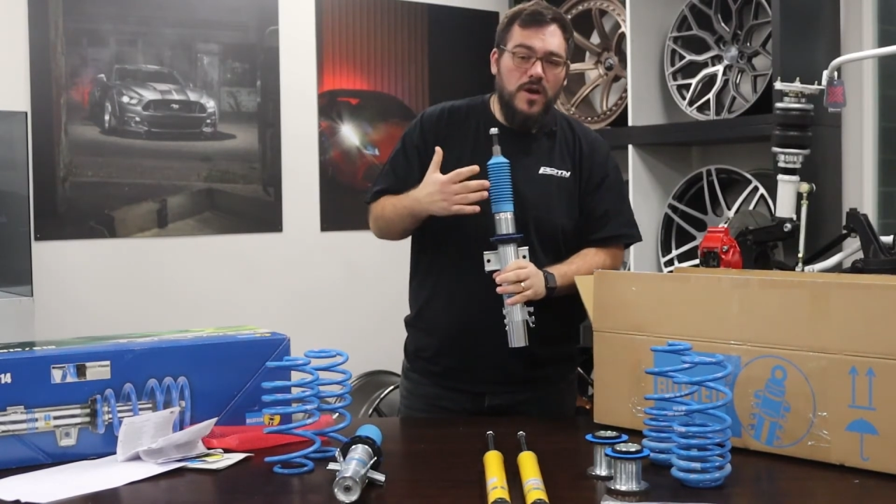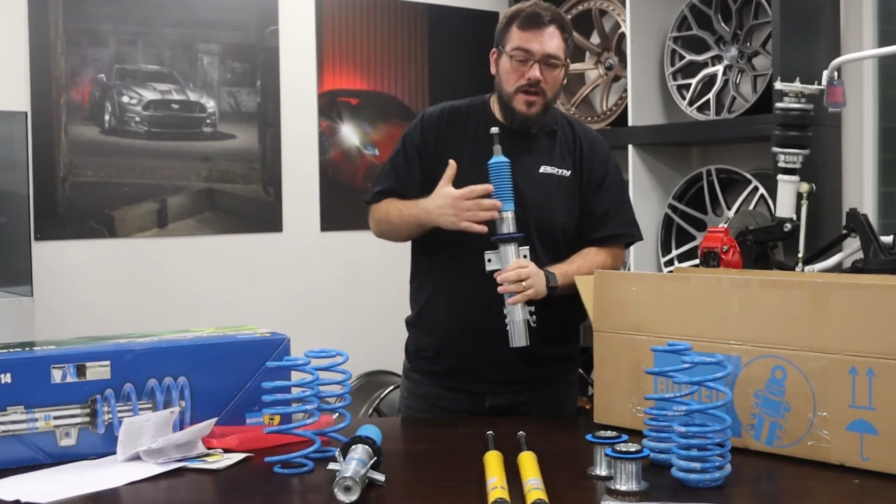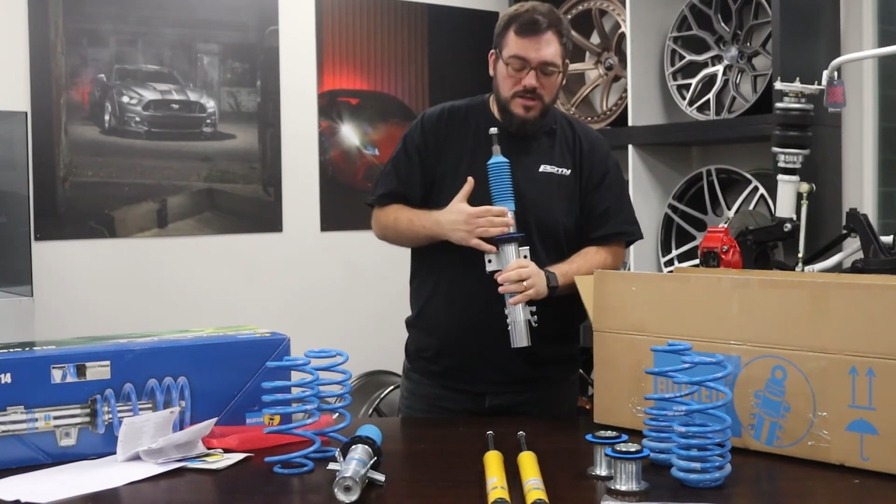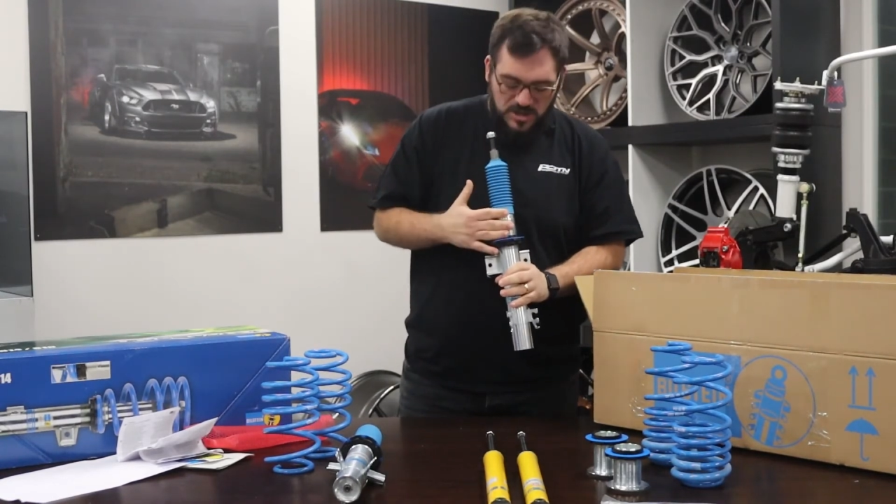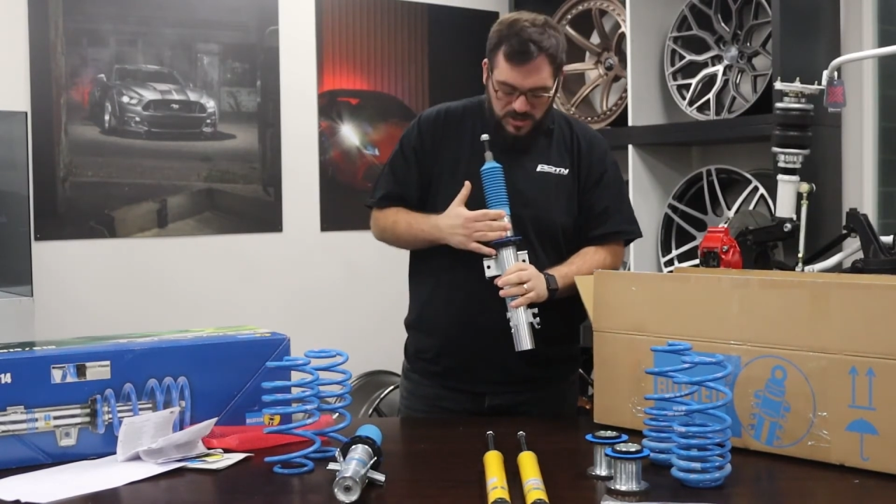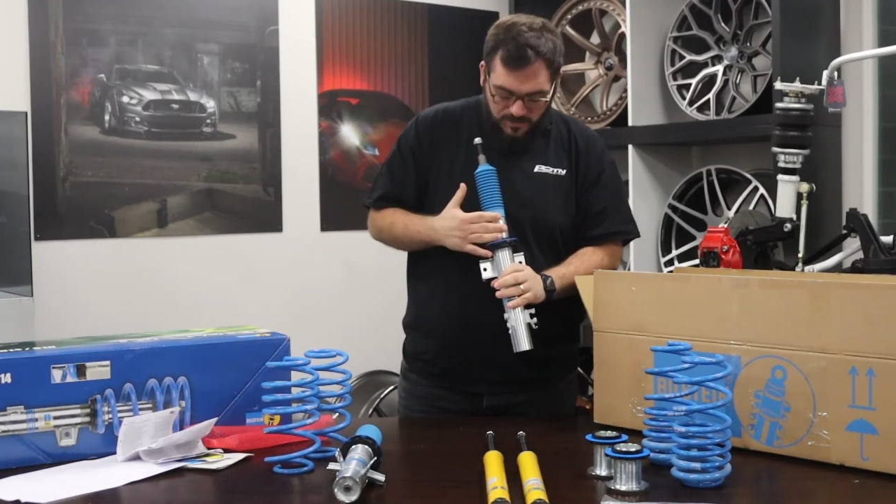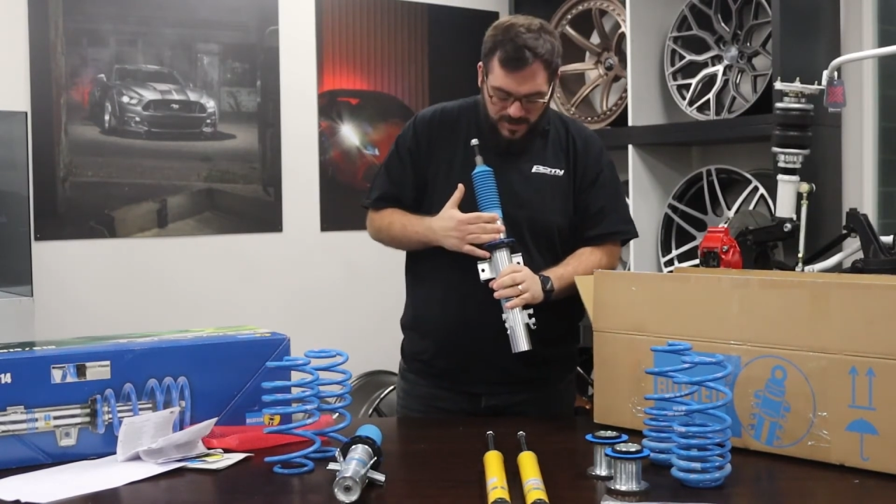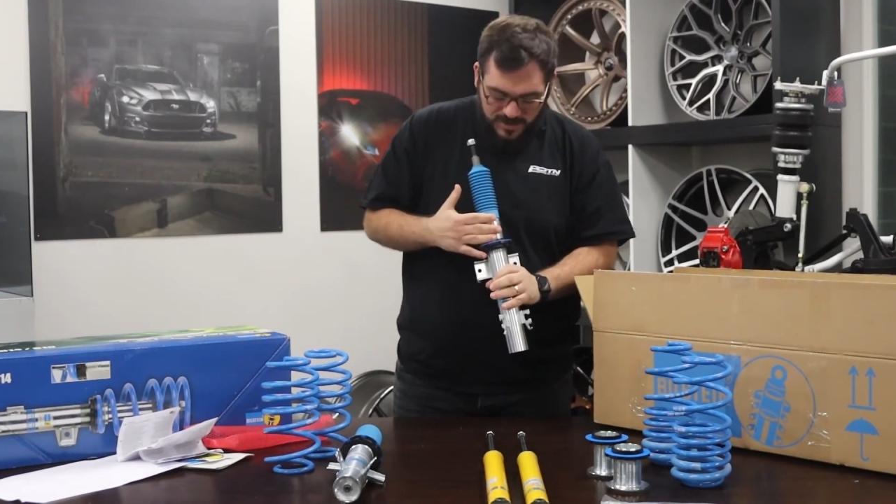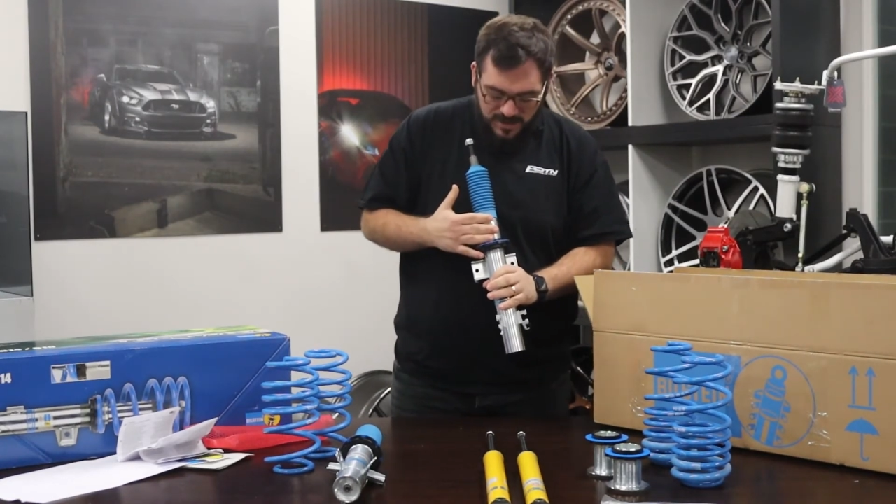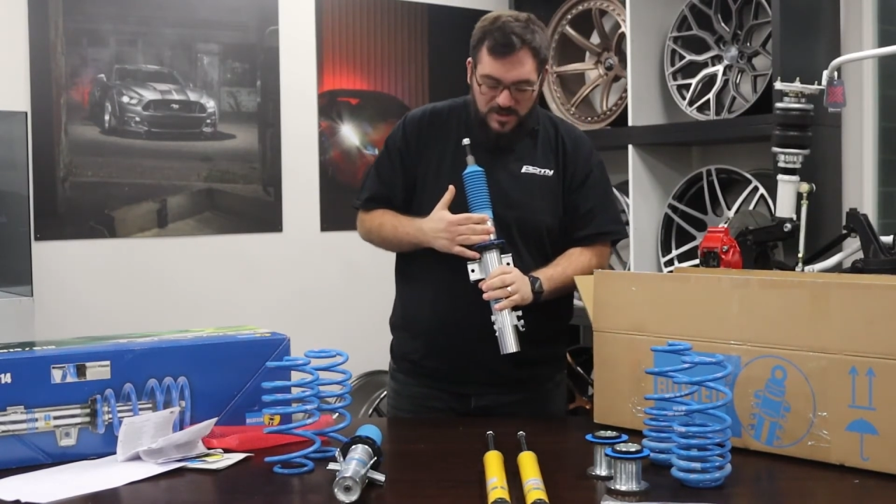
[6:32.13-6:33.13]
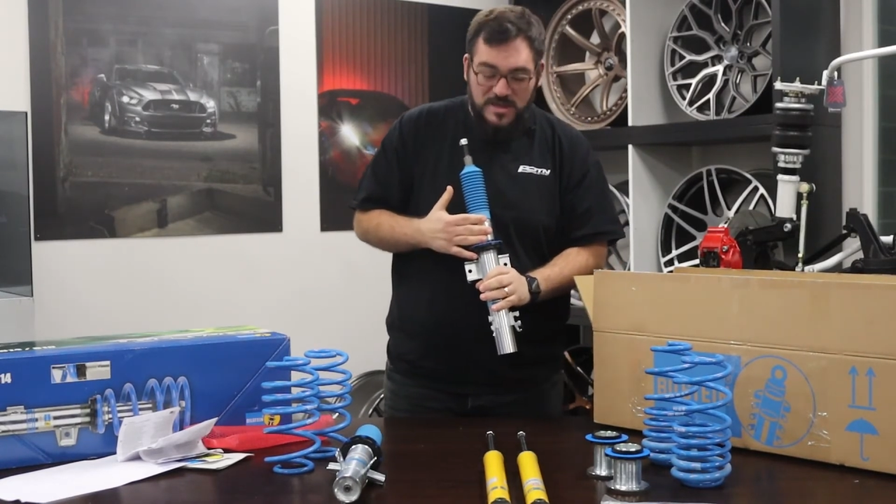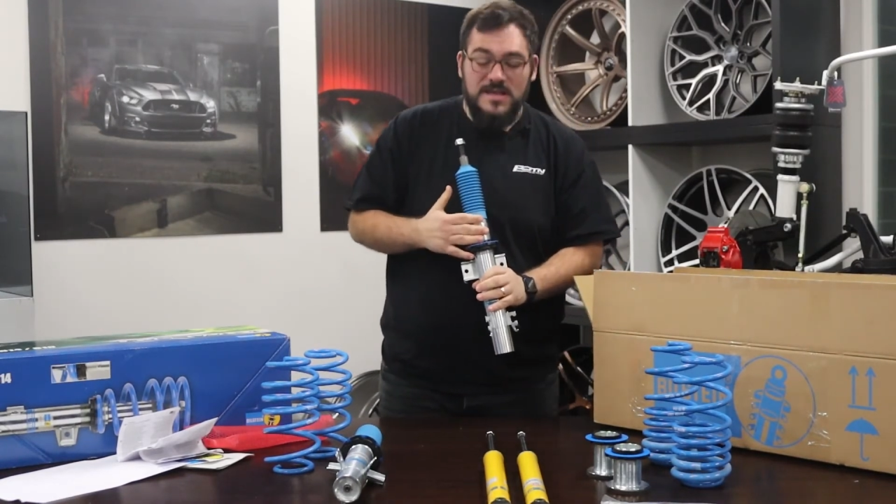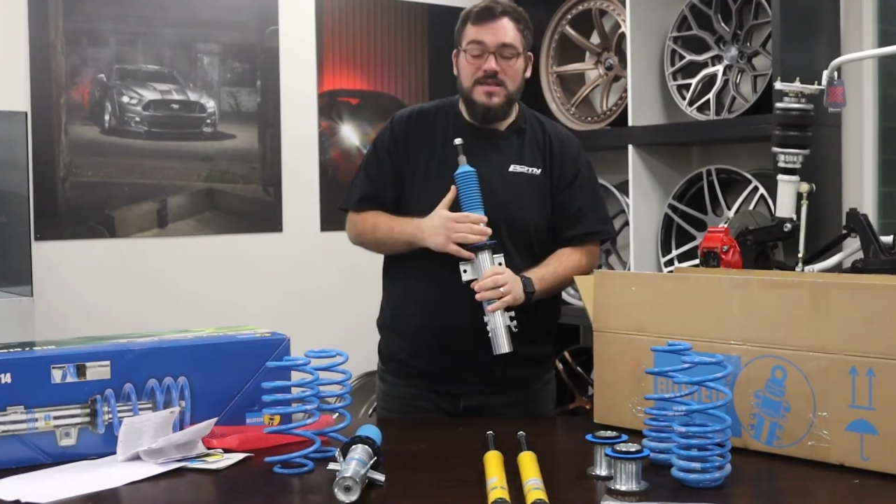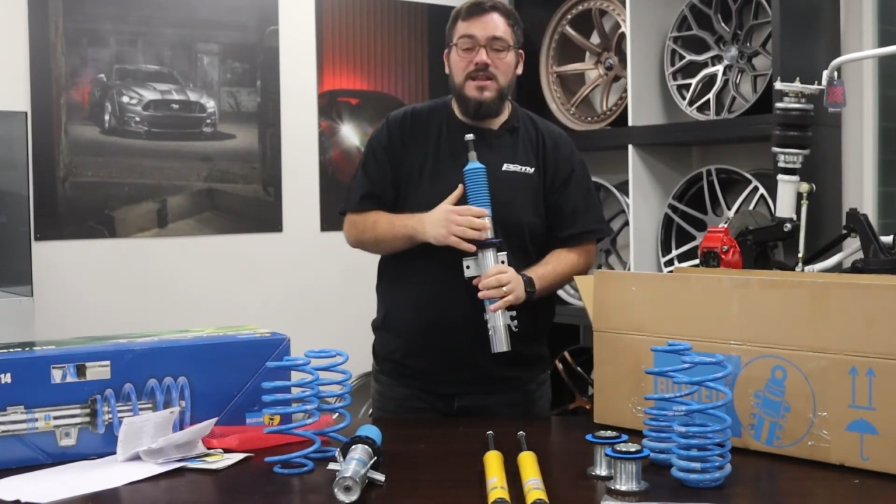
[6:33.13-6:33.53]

adjustability on this